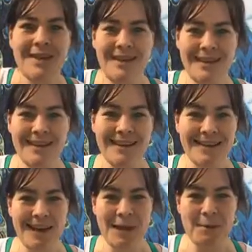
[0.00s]

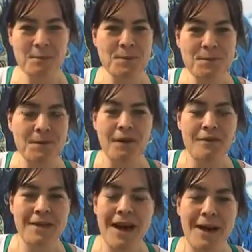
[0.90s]
Indian names
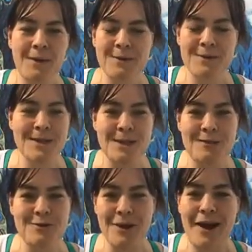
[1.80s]
of towns
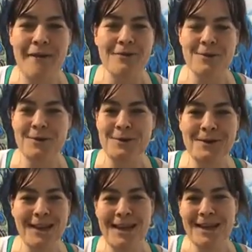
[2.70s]
that you drive
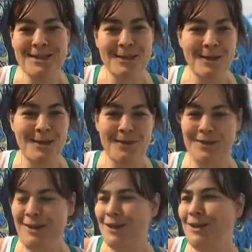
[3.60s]
through, like,
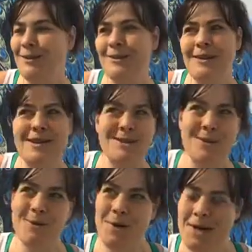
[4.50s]

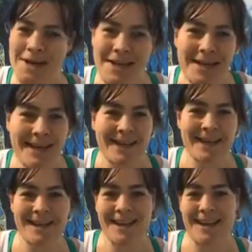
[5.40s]
Issaquah
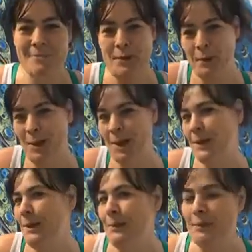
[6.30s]
and
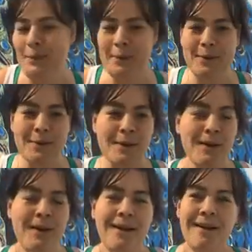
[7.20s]
Puyallup
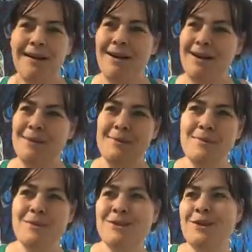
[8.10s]
and
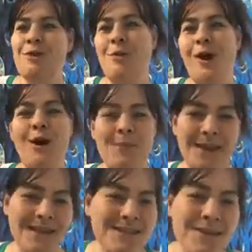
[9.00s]

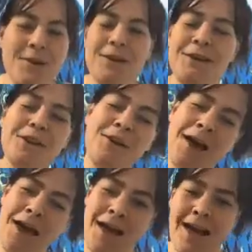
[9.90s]
Snoqualmie. So,
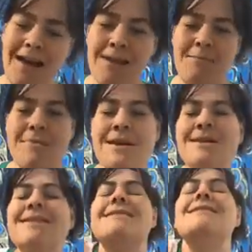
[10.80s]
I
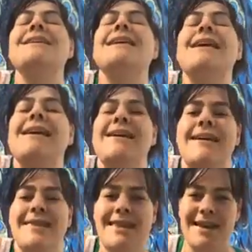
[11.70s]
miss
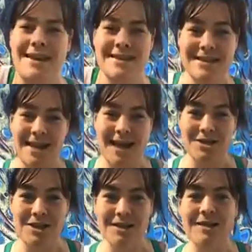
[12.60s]
seeing things
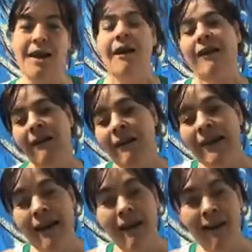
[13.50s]
that just,
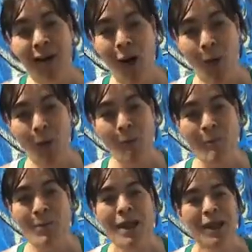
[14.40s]
oh yeah,
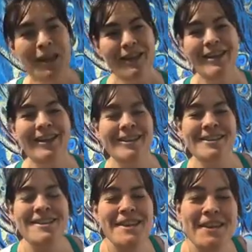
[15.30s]
home.
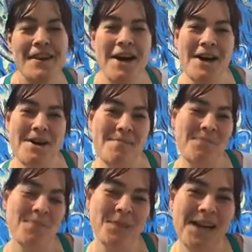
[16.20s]
So
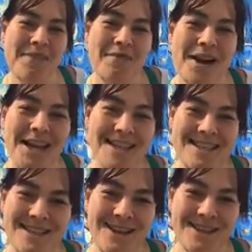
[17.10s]
whenever I
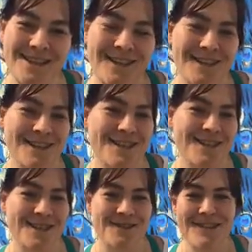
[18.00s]
get to talk to her,
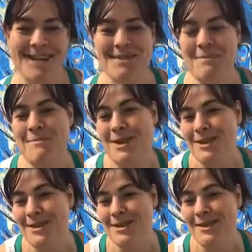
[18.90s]
she's always sending me
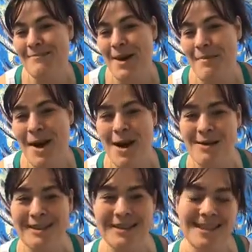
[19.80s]
pictures of my
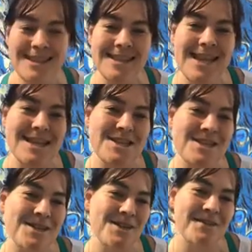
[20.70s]
mountain,
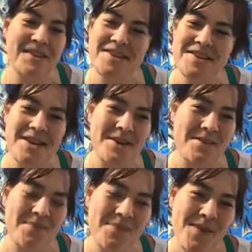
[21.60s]
and she's always
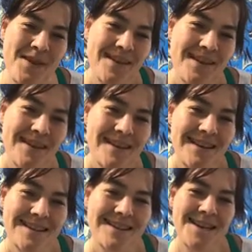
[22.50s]

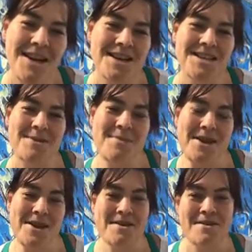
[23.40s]
talking to
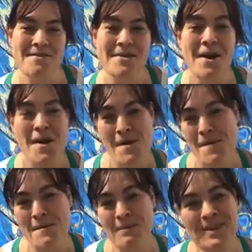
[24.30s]
me of
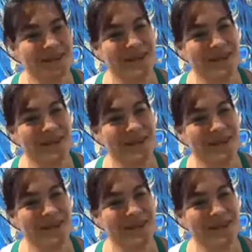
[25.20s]
home.